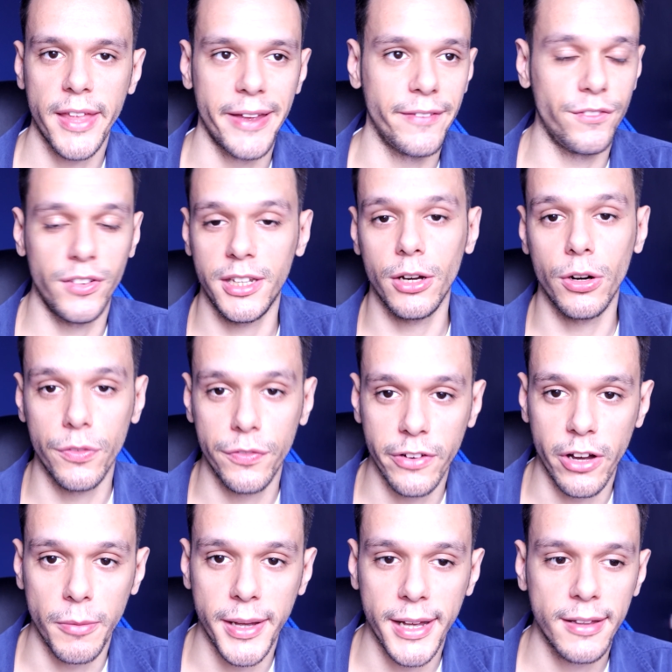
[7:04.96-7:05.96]
that in video
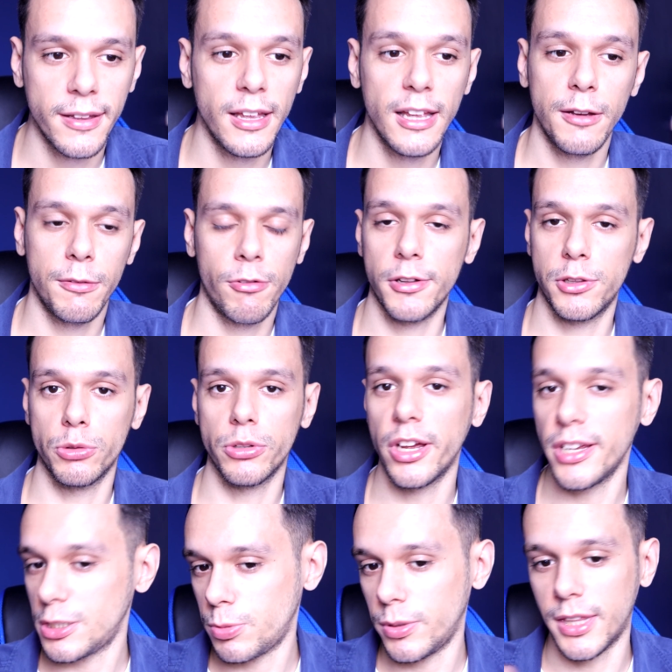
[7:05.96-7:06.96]
format. Whether or
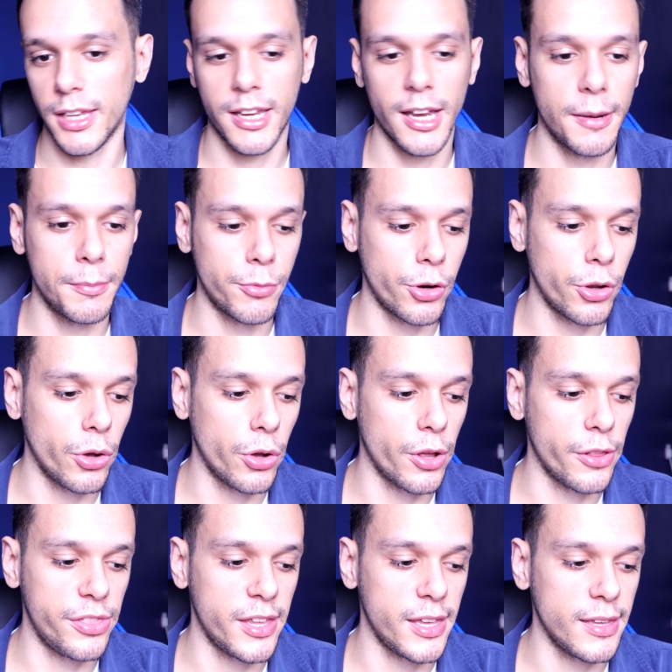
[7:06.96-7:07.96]
not it's with the camera
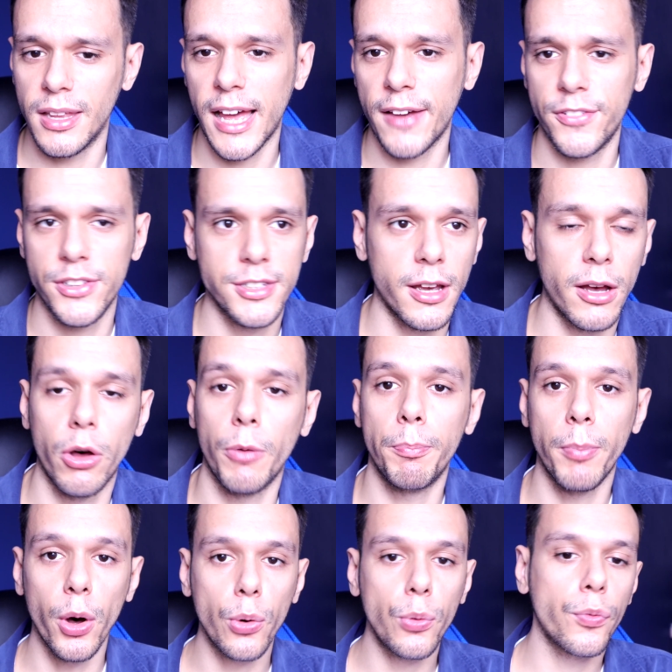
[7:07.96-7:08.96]
or the avatar or
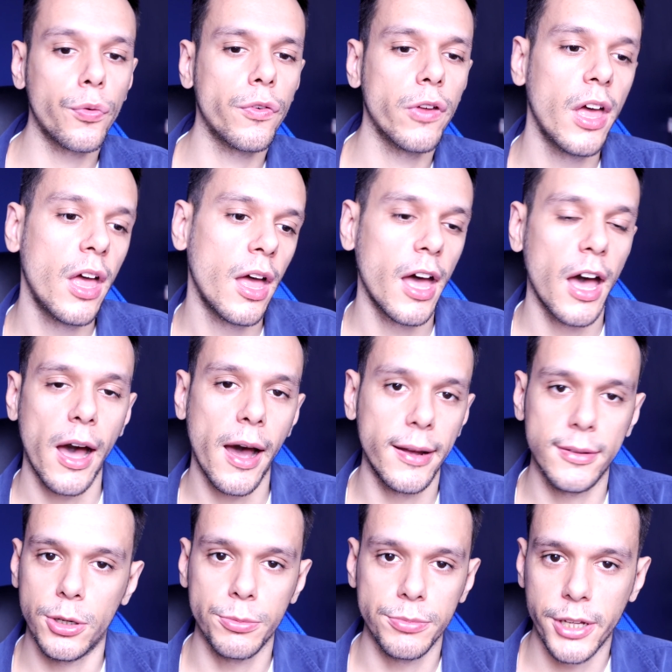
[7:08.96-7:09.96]
both,
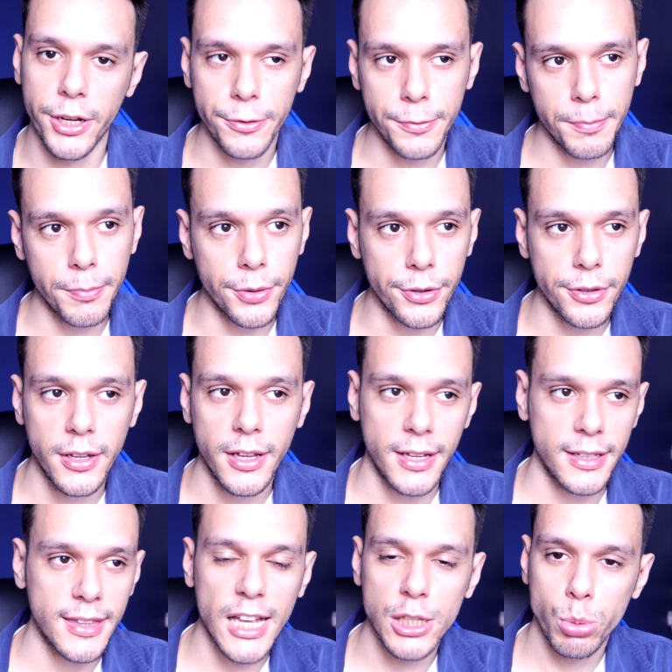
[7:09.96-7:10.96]
I don't know, but
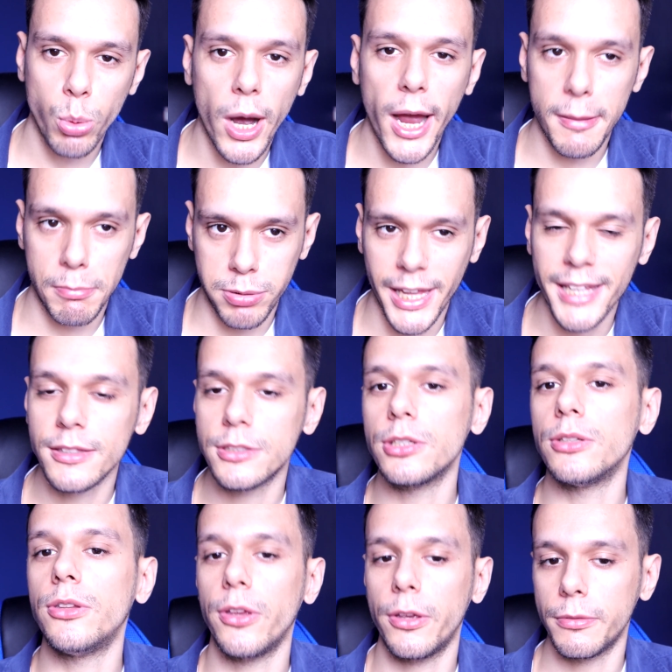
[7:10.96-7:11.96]
that's what I plan
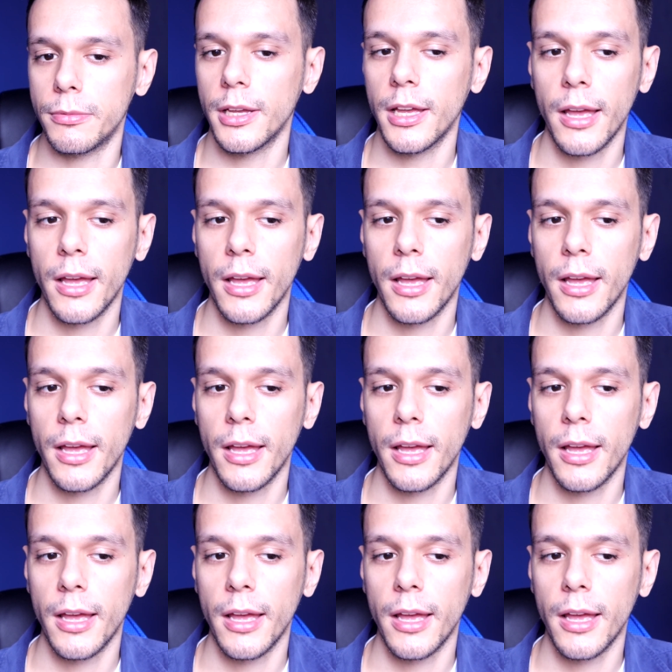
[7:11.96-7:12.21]
to do.